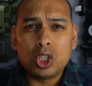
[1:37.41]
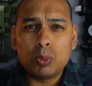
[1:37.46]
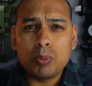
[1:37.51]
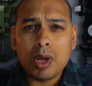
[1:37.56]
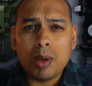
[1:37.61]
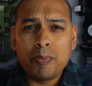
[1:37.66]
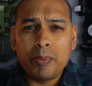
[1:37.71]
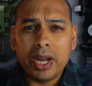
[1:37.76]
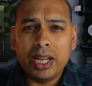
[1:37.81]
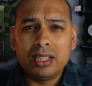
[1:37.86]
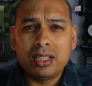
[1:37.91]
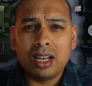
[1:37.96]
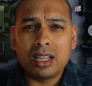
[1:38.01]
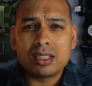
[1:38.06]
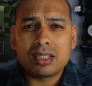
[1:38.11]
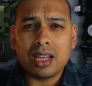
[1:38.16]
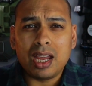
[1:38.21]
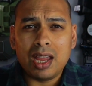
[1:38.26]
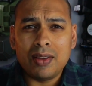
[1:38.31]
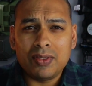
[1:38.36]
to my
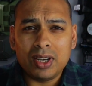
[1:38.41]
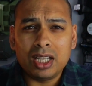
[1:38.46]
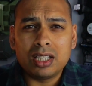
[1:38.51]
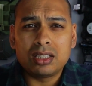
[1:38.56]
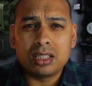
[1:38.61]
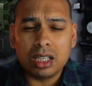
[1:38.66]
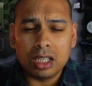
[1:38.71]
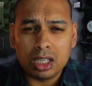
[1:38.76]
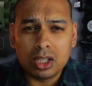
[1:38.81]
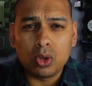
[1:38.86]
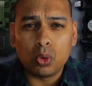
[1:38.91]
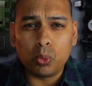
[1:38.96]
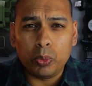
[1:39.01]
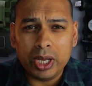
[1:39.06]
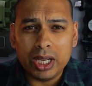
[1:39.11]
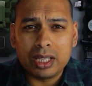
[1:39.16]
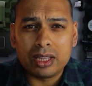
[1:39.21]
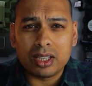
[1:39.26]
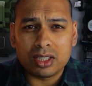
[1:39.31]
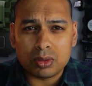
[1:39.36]
patrons every single
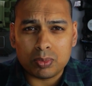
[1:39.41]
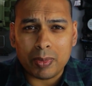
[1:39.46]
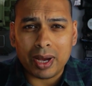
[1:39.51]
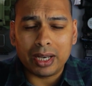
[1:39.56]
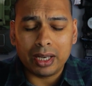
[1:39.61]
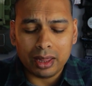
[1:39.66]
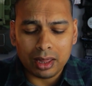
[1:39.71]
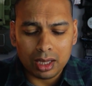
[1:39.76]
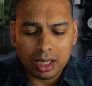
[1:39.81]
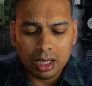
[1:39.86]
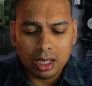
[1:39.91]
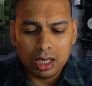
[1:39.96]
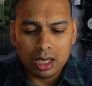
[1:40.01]
week this month.